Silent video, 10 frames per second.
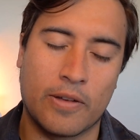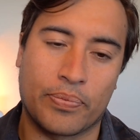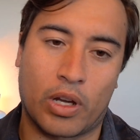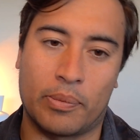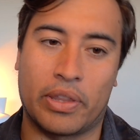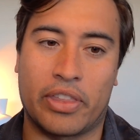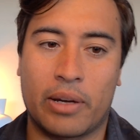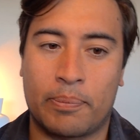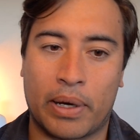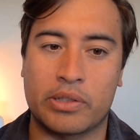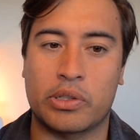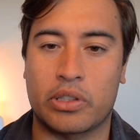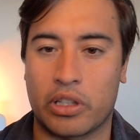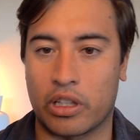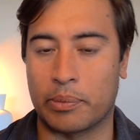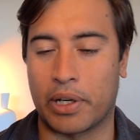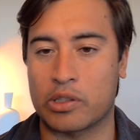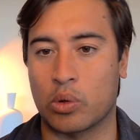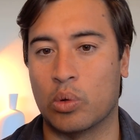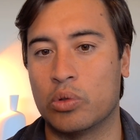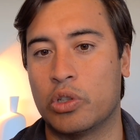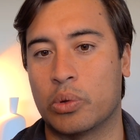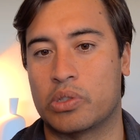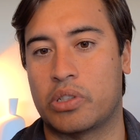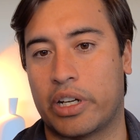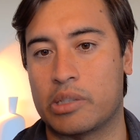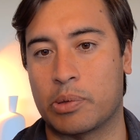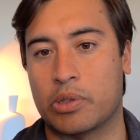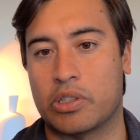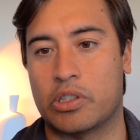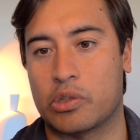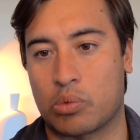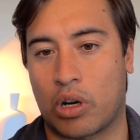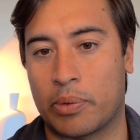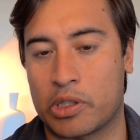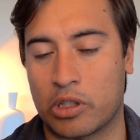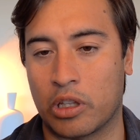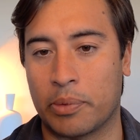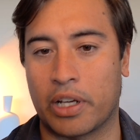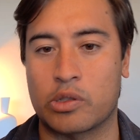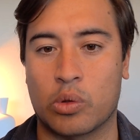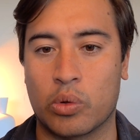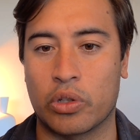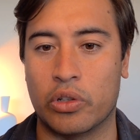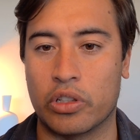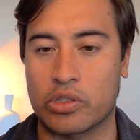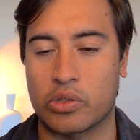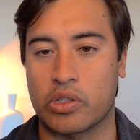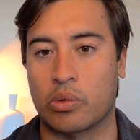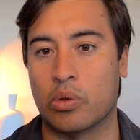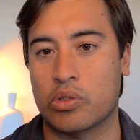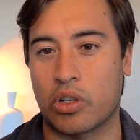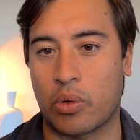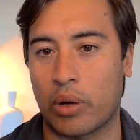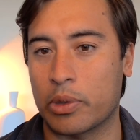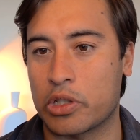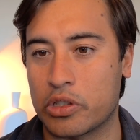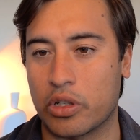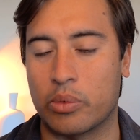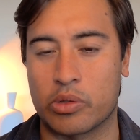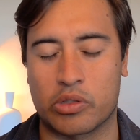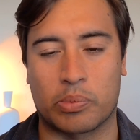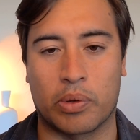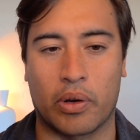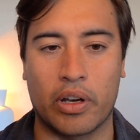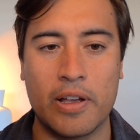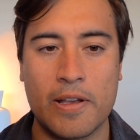that basically eliminates all new estates because they're just rubbish. It eliminates all units because they're also rubbish in terms terms of supply